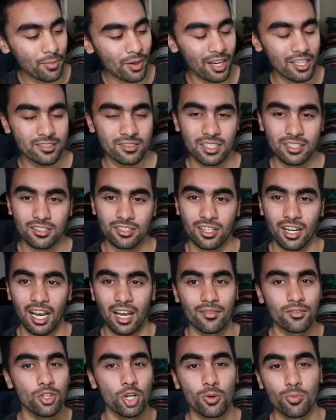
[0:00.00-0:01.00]
patent leather, I
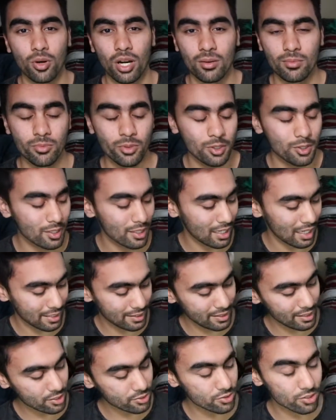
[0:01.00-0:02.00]
have no problem with it. I
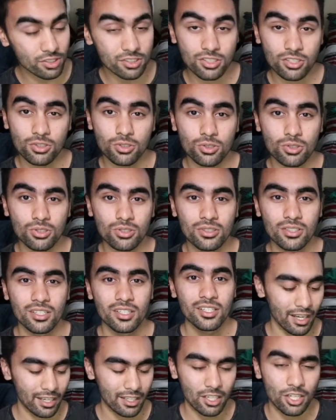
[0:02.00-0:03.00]
think it looks cool.
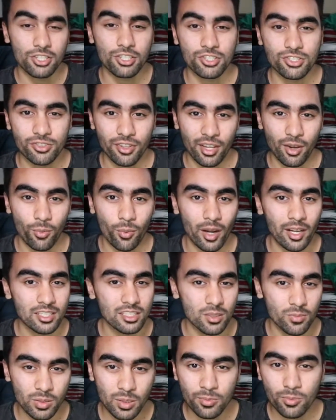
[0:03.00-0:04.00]
I can understand why
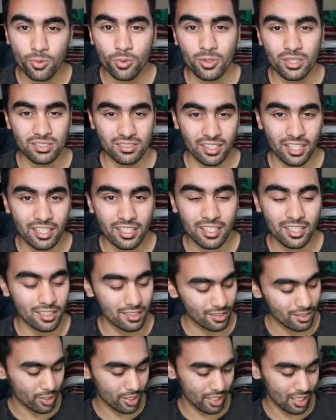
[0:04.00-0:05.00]
some people wouldn't like it,
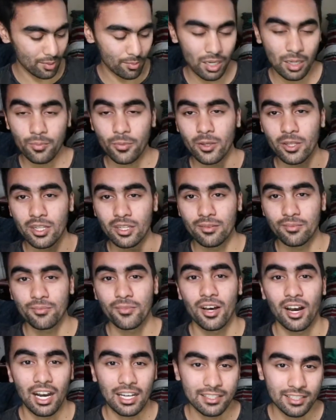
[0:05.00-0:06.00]
but in my opinion,
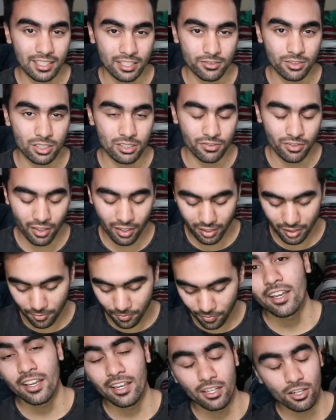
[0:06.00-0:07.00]
I think it looks fine.
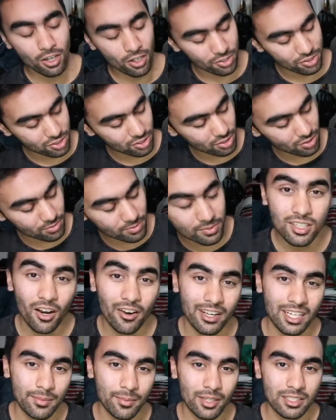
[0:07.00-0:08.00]
And also,
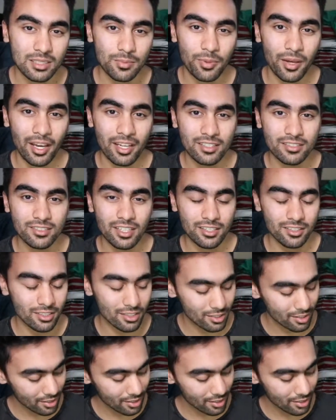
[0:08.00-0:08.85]
talking about the patent leather,